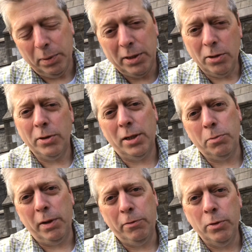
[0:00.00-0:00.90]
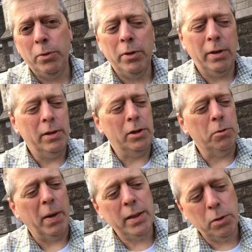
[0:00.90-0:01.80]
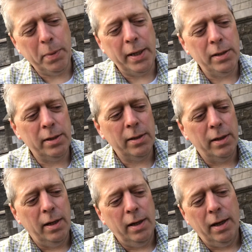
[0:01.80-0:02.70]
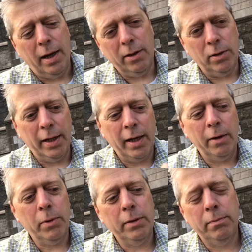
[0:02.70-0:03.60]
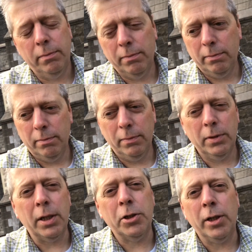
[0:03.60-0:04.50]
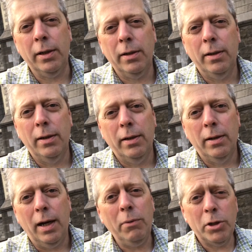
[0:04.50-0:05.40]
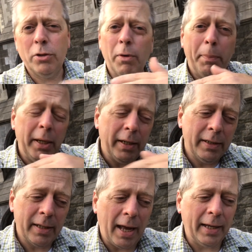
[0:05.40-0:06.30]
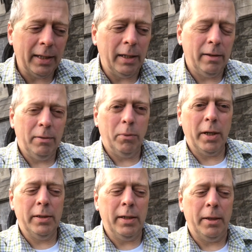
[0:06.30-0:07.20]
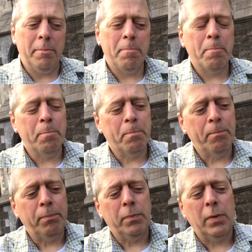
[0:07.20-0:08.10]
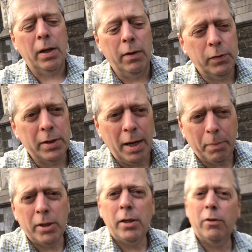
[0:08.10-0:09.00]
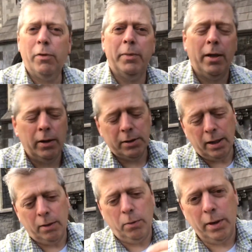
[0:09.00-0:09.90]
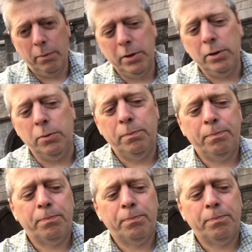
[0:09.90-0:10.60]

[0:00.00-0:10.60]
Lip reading: please don't touch my food. This is my space. I don't like anyone touching it. I would just repeat exactly what I said. If this happened a year from now, that's what I would do.